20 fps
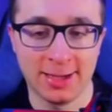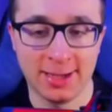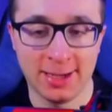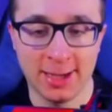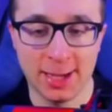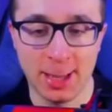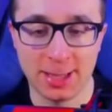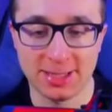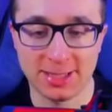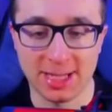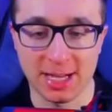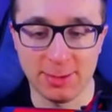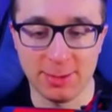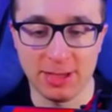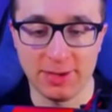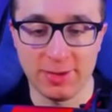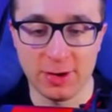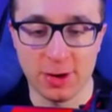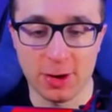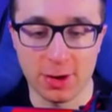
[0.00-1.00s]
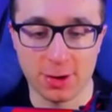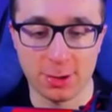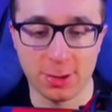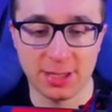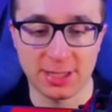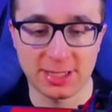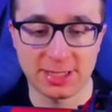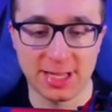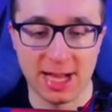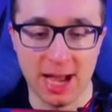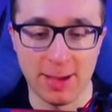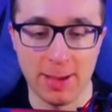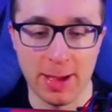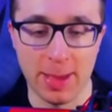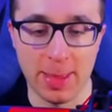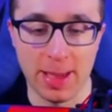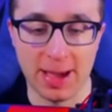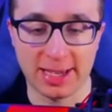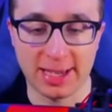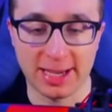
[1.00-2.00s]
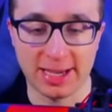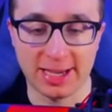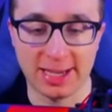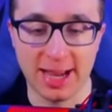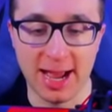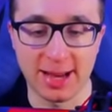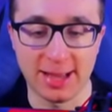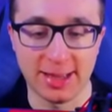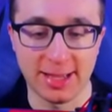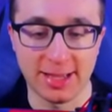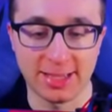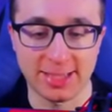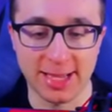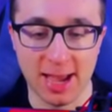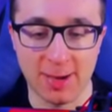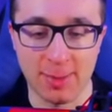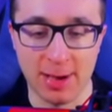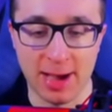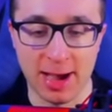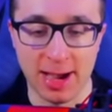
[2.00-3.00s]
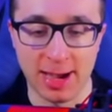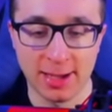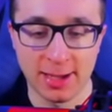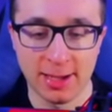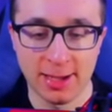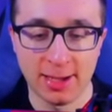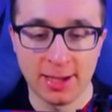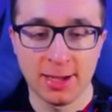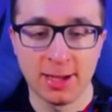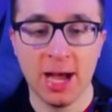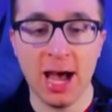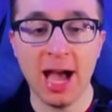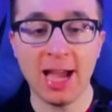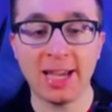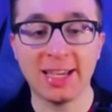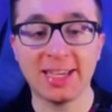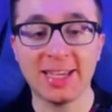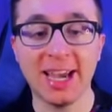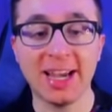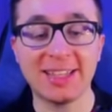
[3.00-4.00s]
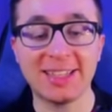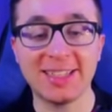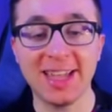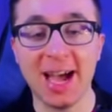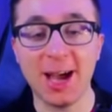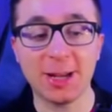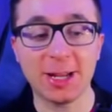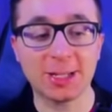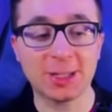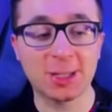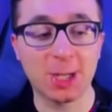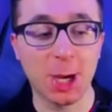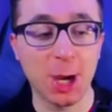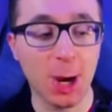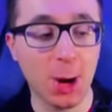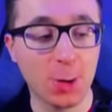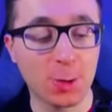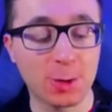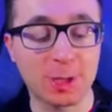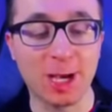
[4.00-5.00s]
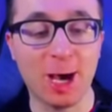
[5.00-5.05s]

And this is going to be even harder this time. I'm not kicking out of this, am I? I kicked out at 2.